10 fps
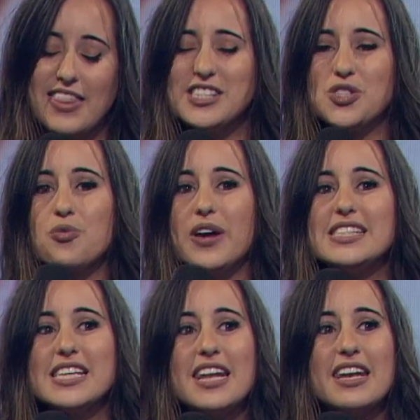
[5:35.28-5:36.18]
That's the
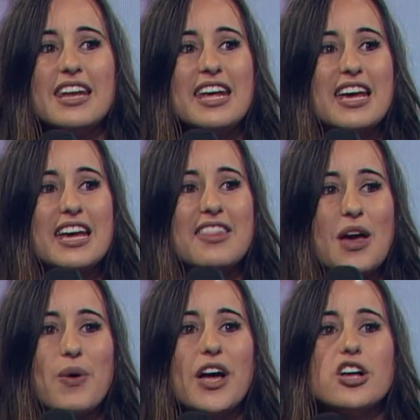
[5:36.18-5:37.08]
reason
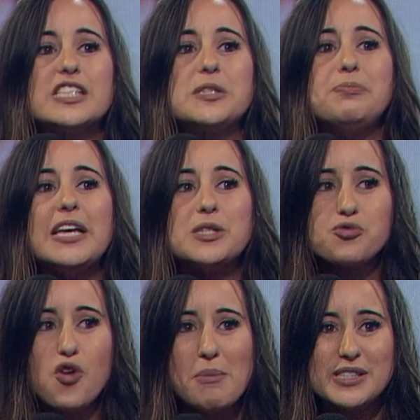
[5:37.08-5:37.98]
that when God speaks
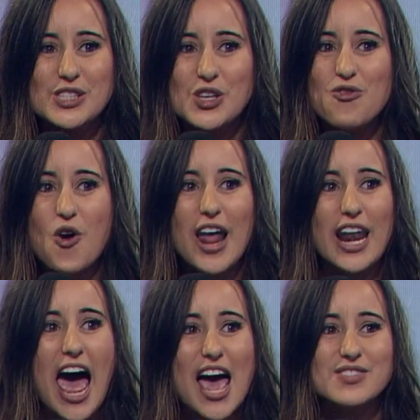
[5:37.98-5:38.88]
promises over our
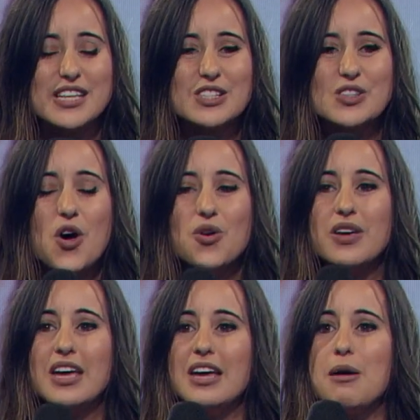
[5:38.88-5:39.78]
lives, it's
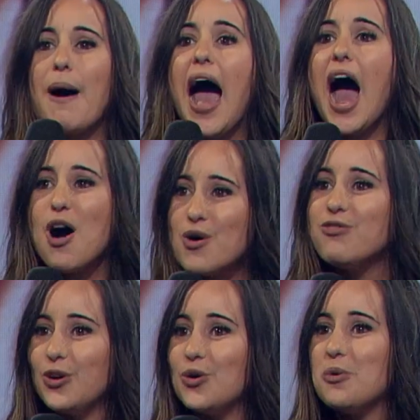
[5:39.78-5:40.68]
so
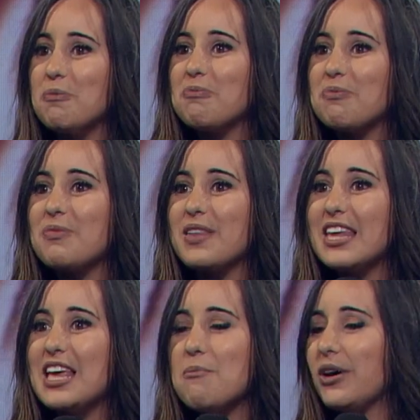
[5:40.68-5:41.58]
powerful.
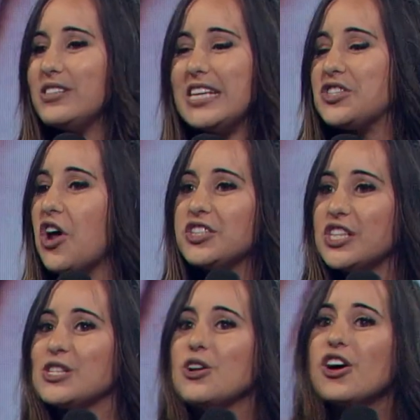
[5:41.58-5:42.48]
Because he's not
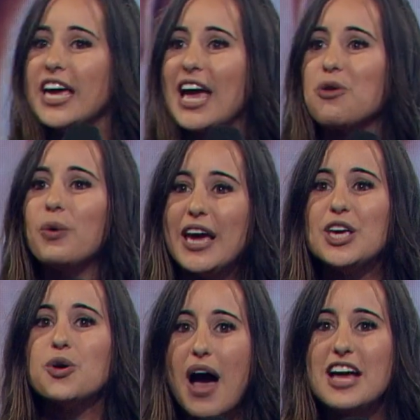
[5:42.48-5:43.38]
just looking at where
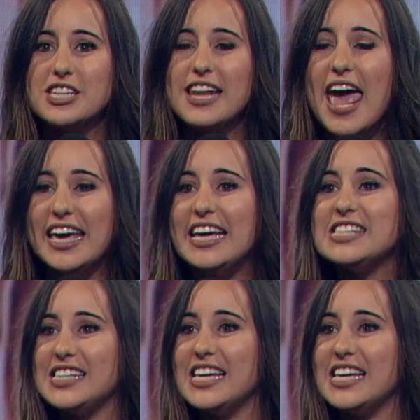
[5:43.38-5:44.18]
you are today. He